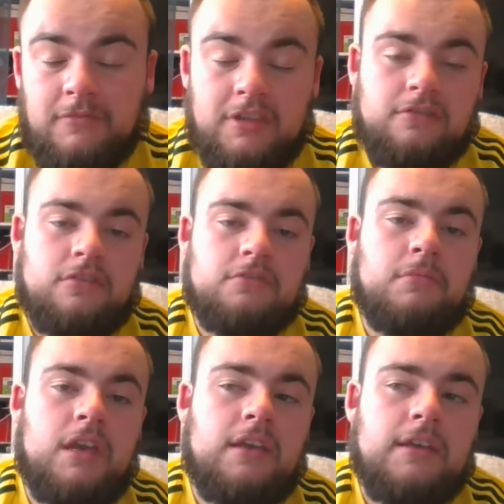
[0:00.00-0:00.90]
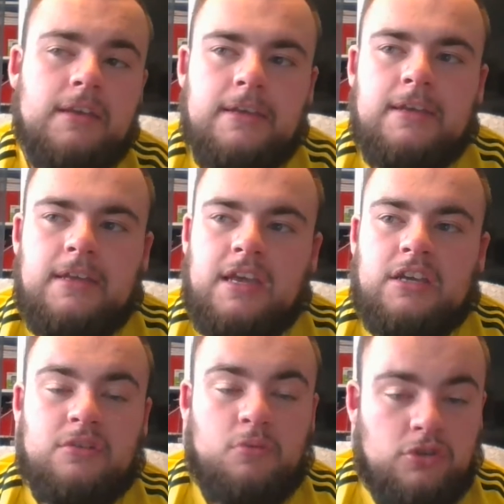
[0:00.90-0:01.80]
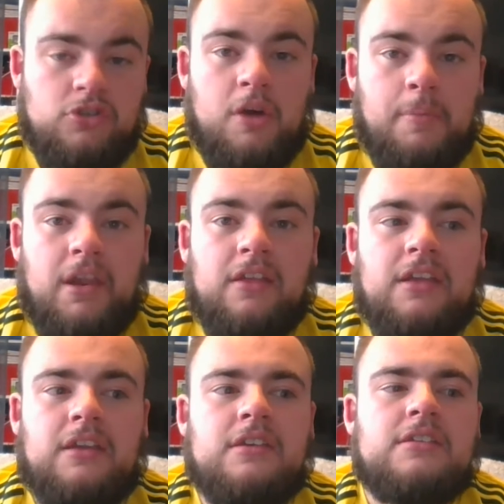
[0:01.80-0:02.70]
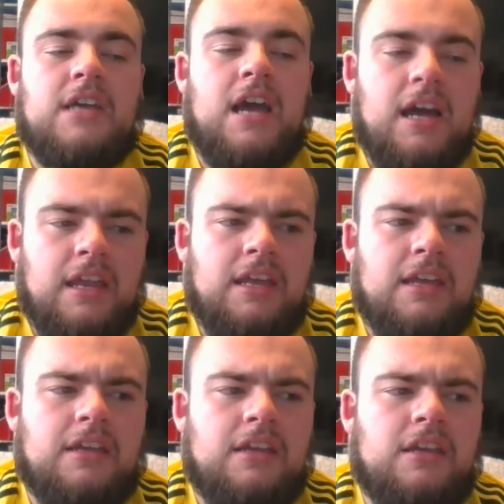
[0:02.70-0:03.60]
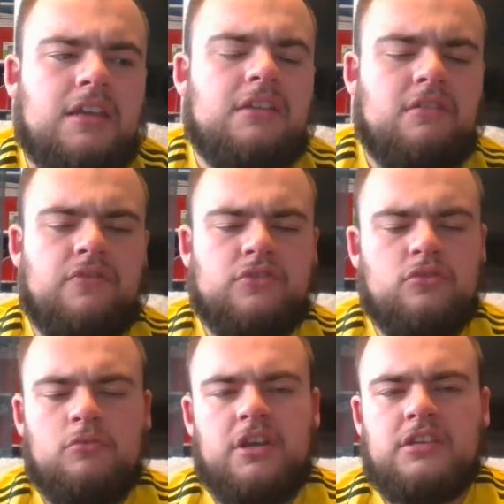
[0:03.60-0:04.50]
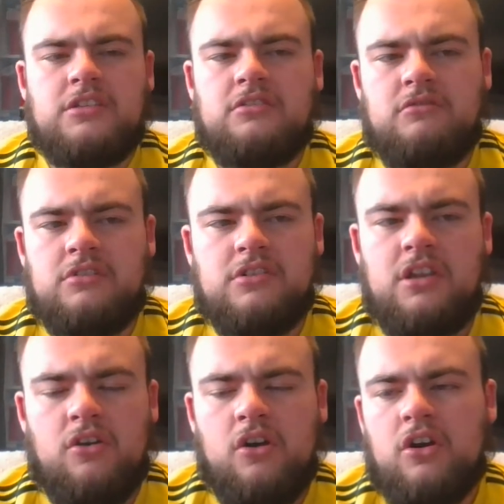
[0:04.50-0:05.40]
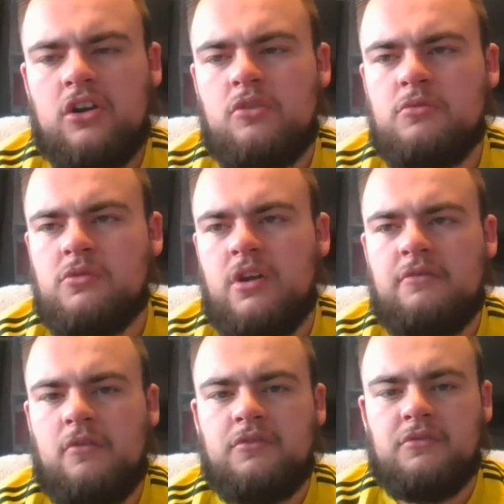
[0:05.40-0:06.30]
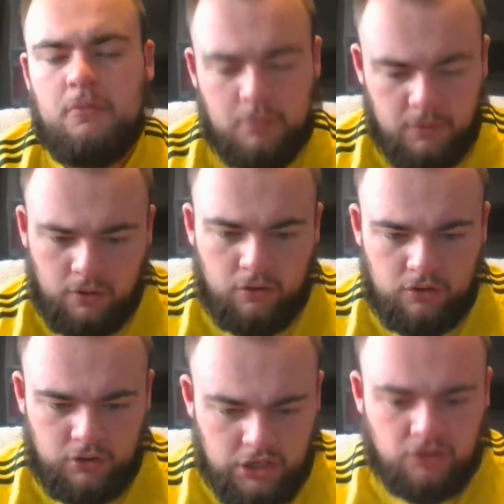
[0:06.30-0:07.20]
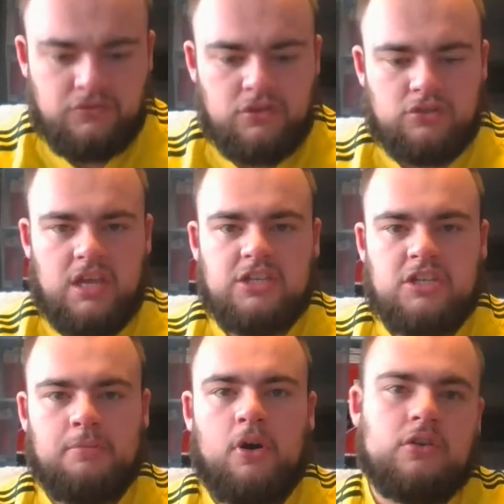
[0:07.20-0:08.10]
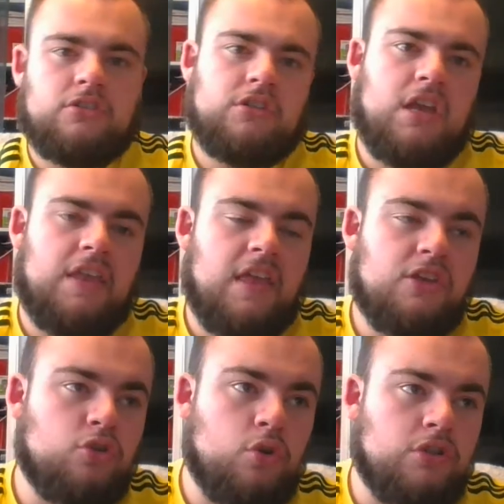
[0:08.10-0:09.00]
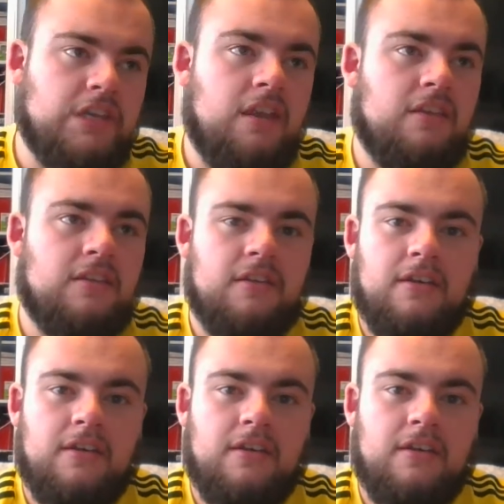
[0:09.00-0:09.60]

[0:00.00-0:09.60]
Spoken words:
It's just me. Because it was not a penalty. Sané, for some reason, is in the corner, comes away, obviously goes to the edge of the box. He then just cuts in.